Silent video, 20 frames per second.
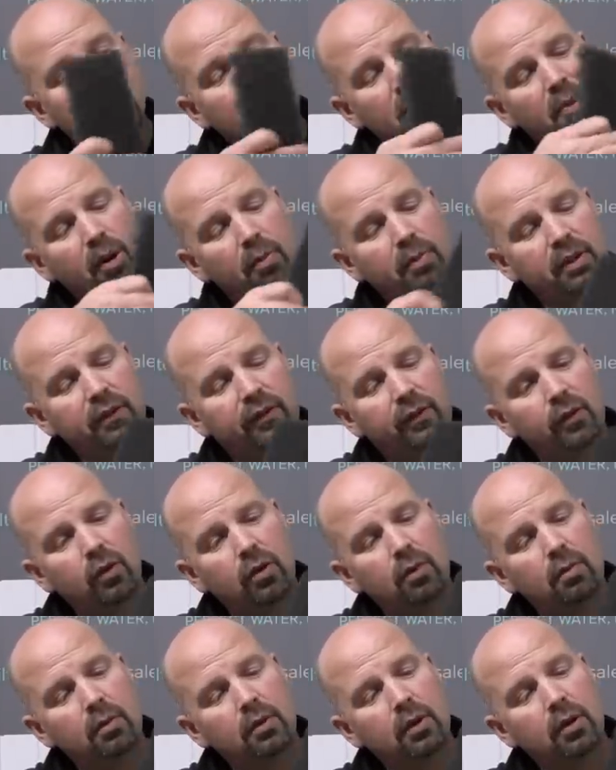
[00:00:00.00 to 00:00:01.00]
bumpy
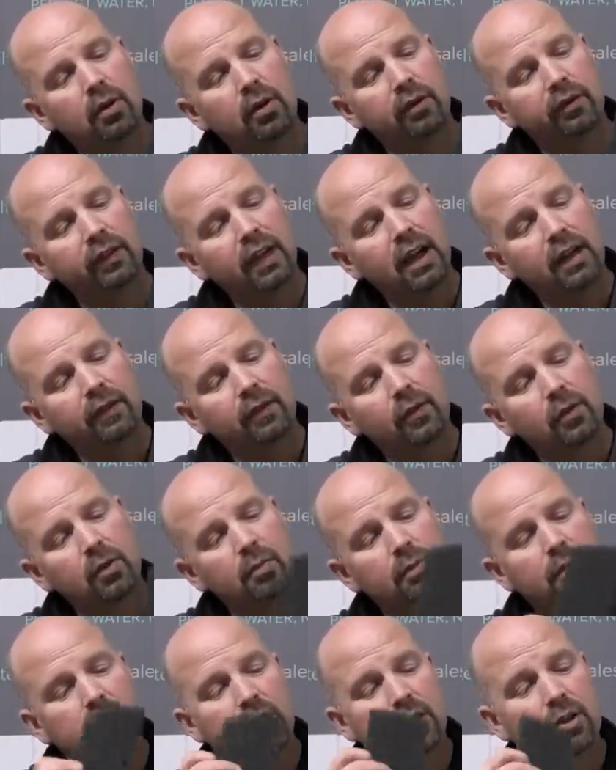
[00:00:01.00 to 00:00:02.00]
foam or flat
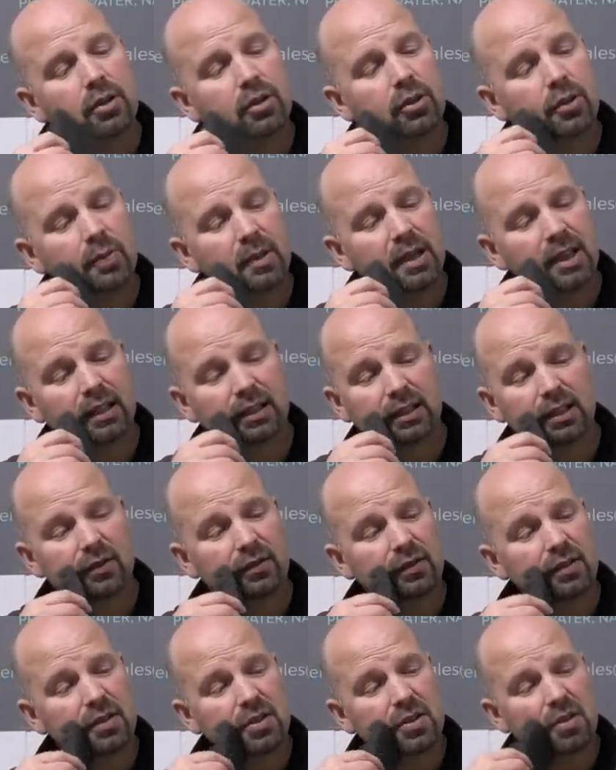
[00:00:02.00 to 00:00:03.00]
foam could make a
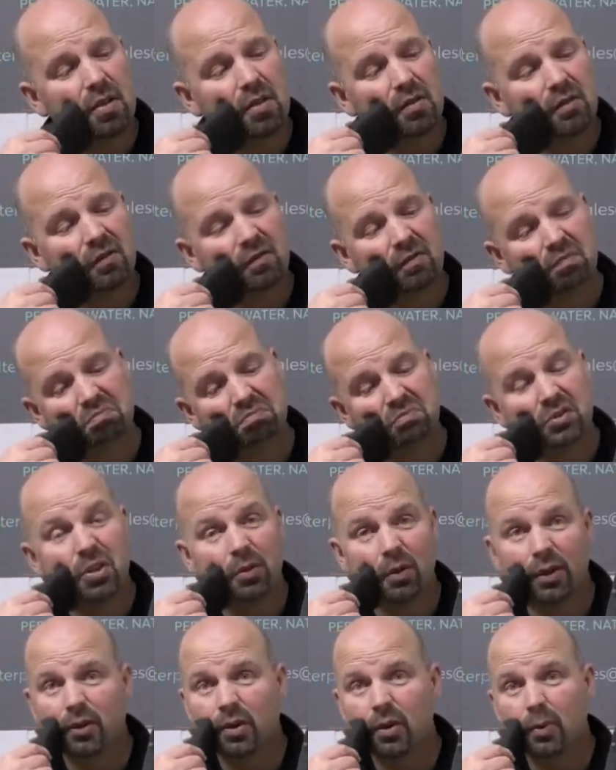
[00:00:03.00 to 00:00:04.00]
difference of
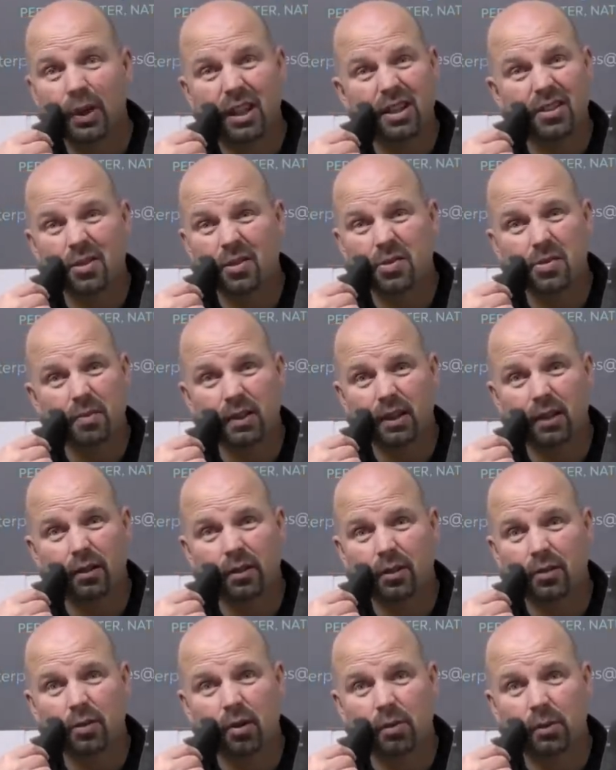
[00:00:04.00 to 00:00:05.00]
two or three weeks or something on
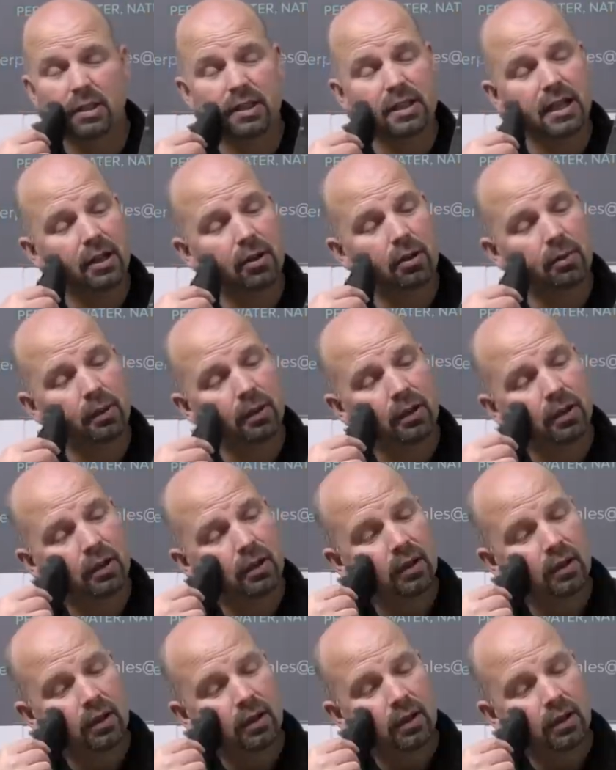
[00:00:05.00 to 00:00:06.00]
a normal setup,
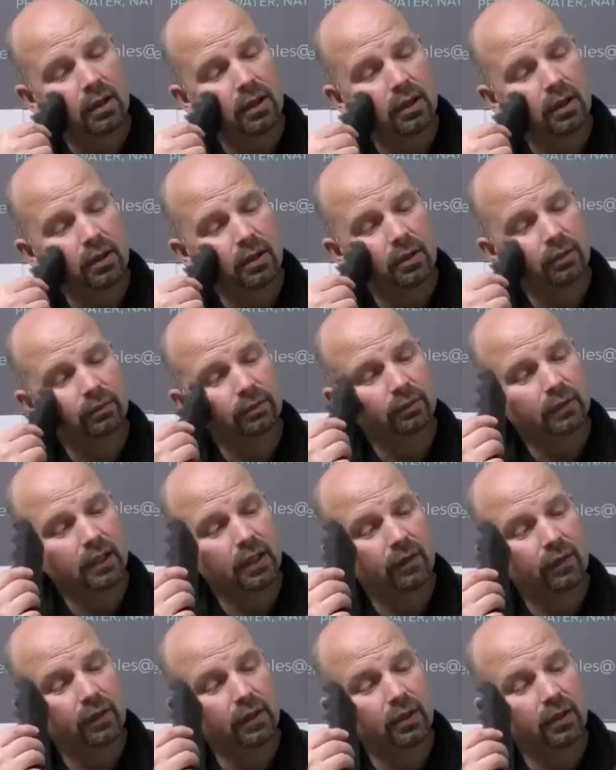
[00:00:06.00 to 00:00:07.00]
you know, and
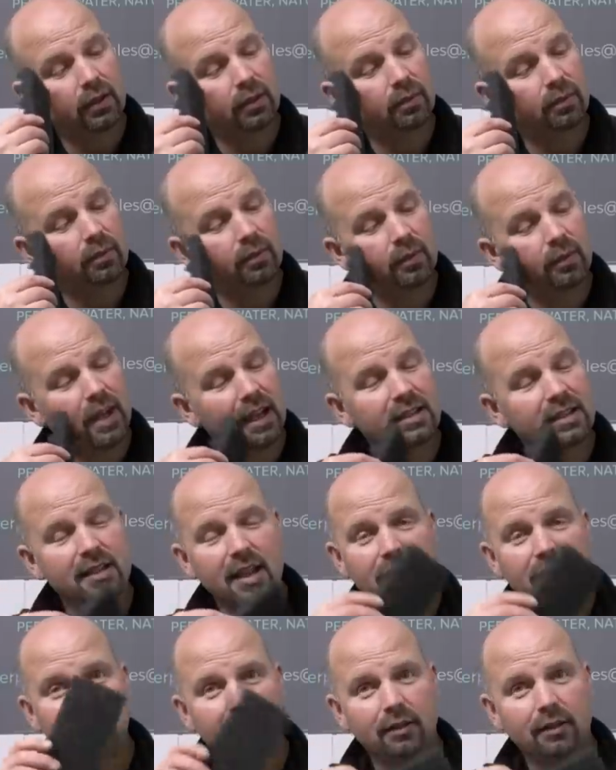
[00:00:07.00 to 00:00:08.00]
if you're
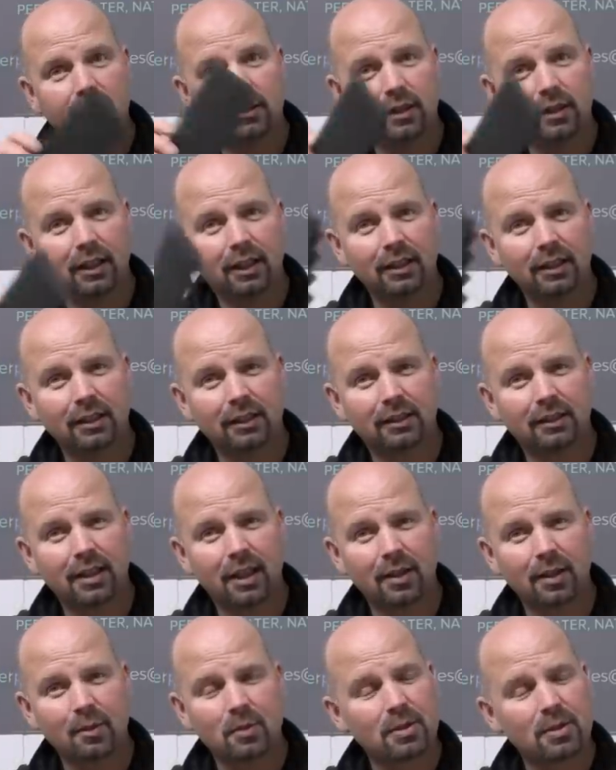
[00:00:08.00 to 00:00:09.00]
extending your cleaning
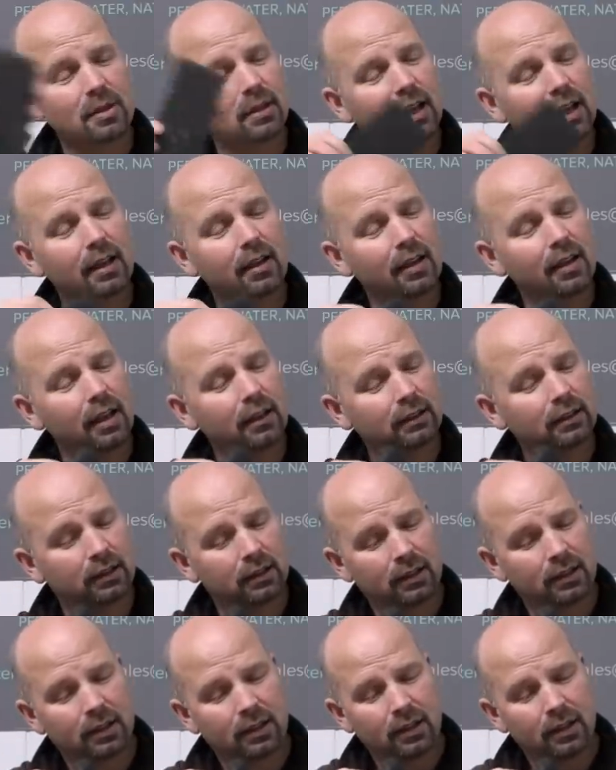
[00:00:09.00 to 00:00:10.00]
times like that,
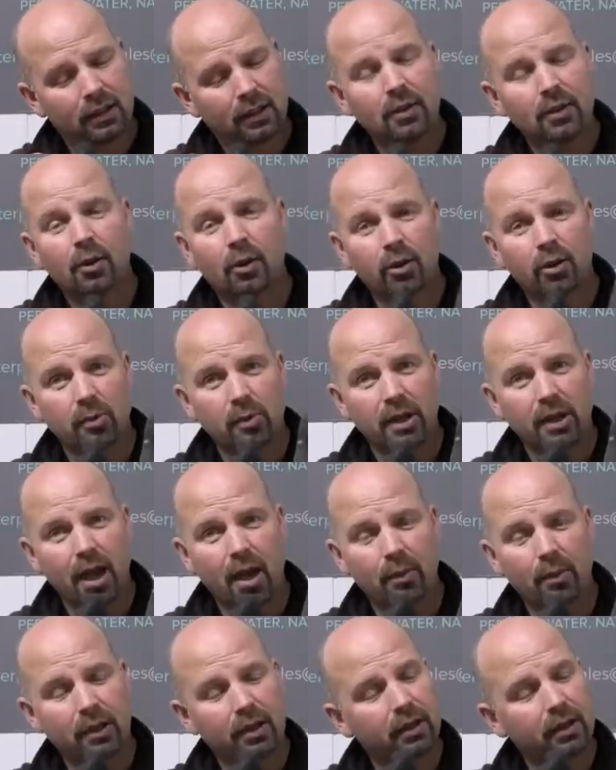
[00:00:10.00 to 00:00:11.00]
you're going to be
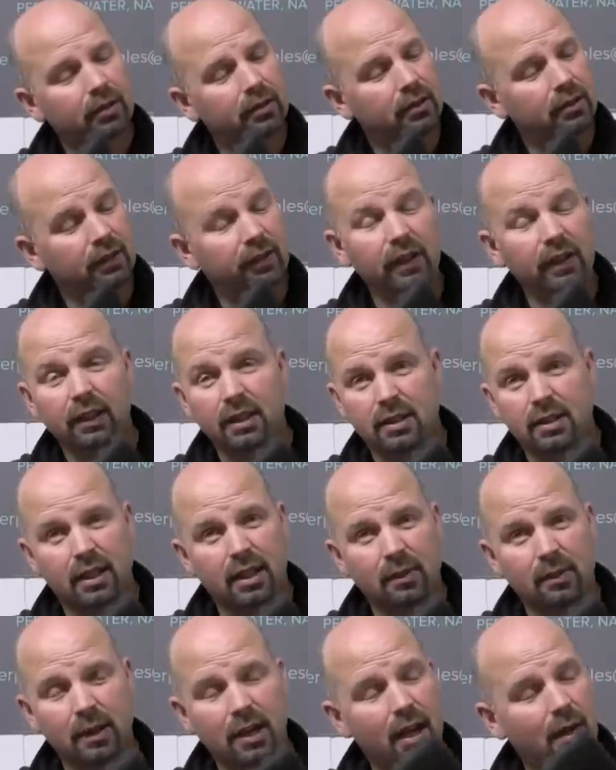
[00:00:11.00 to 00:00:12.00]
happier, the filter's going
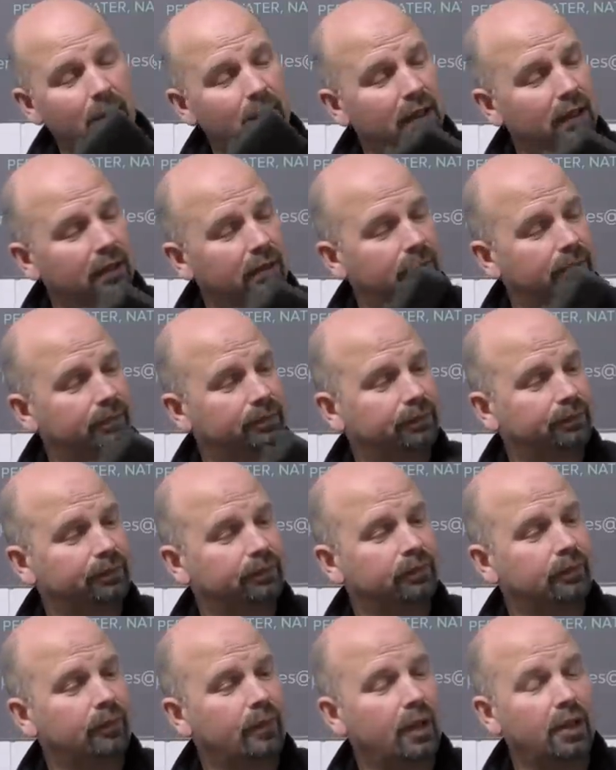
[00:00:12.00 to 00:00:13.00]
to be happier,
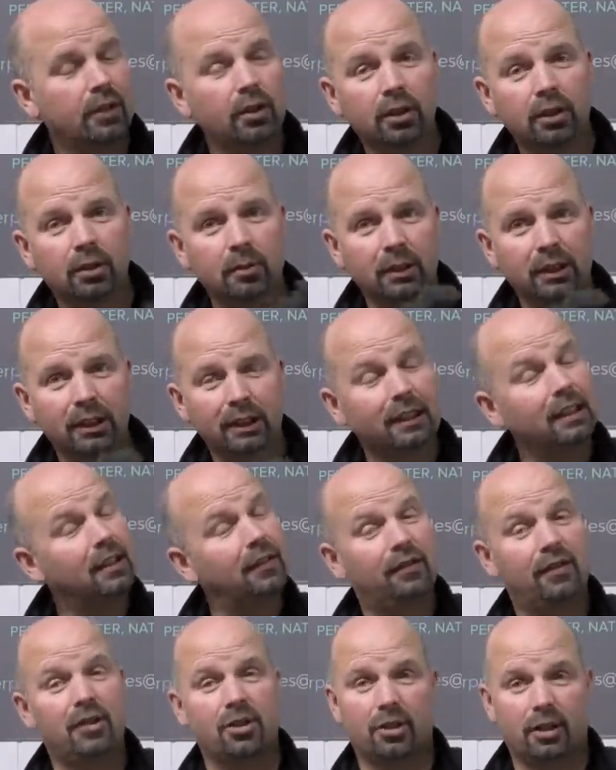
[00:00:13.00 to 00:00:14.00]
and ultimately the
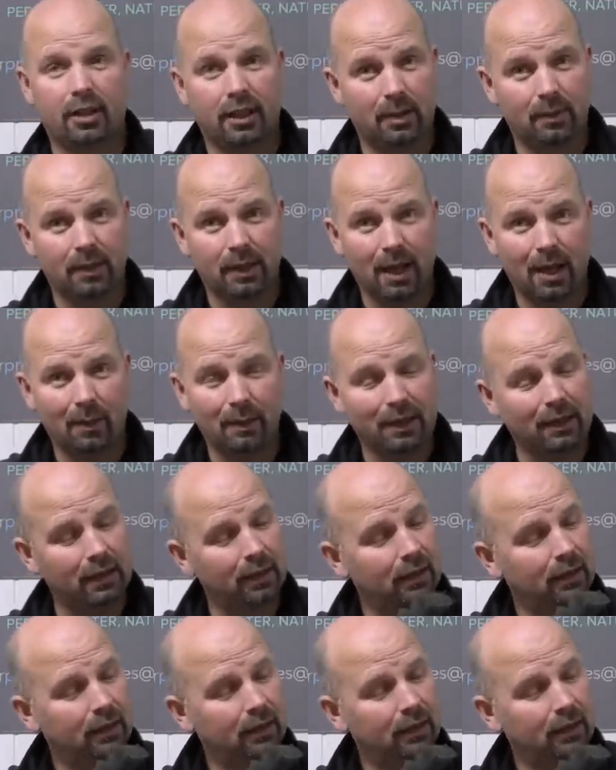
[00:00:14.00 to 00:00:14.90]
fish are going to be happier.